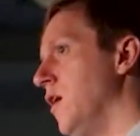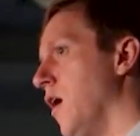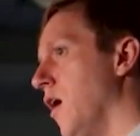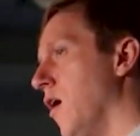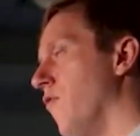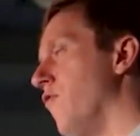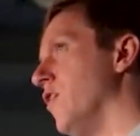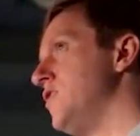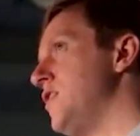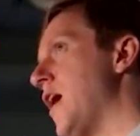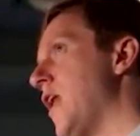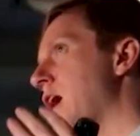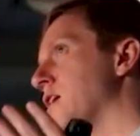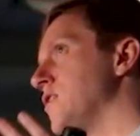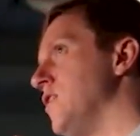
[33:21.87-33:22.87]
of a
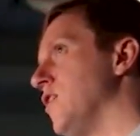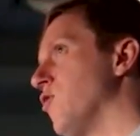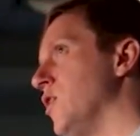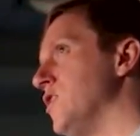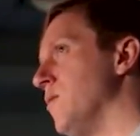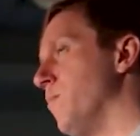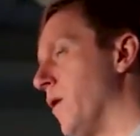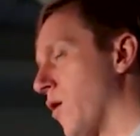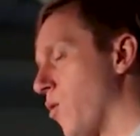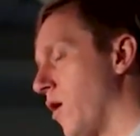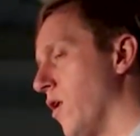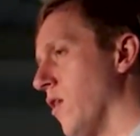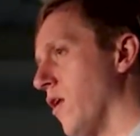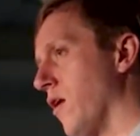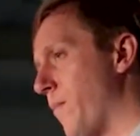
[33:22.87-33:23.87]
10x increase in
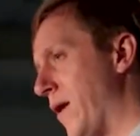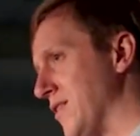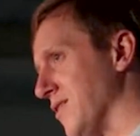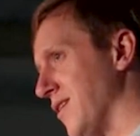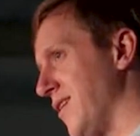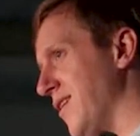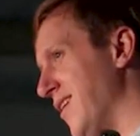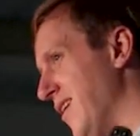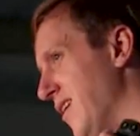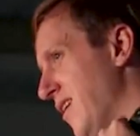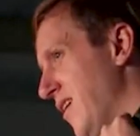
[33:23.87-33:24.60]
Bitcoin basically